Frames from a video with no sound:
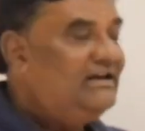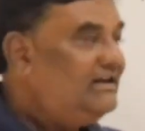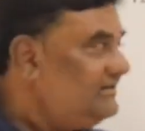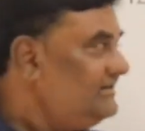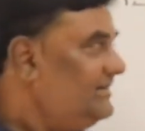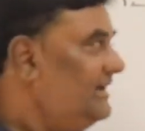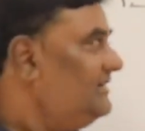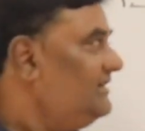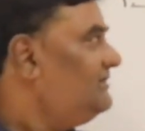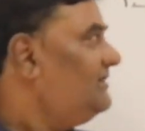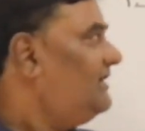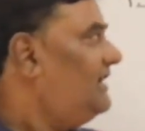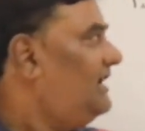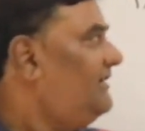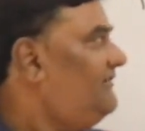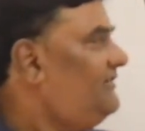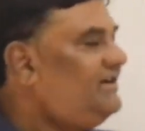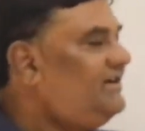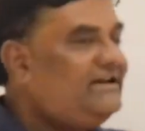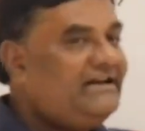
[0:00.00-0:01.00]
Then
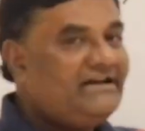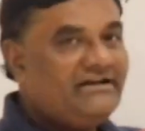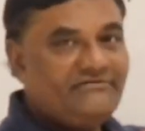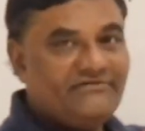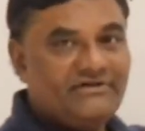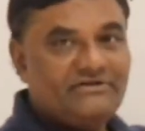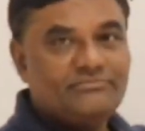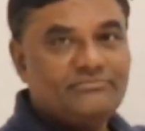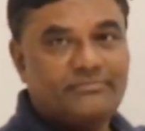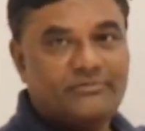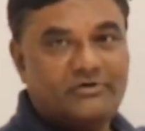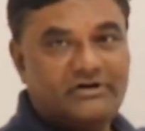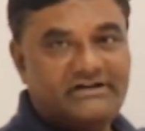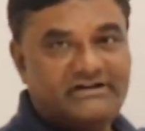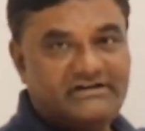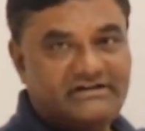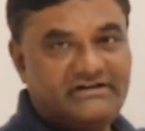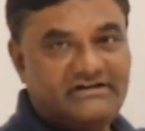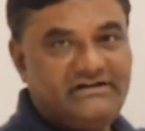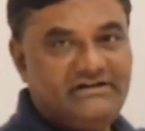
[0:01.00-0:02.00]
I will take one more
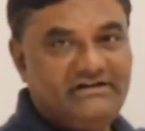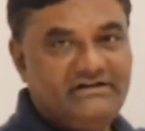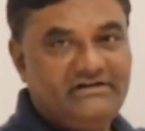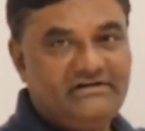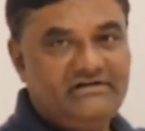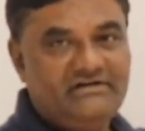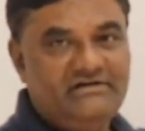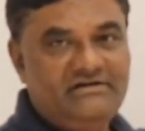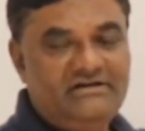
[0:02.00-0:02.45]
pointer here.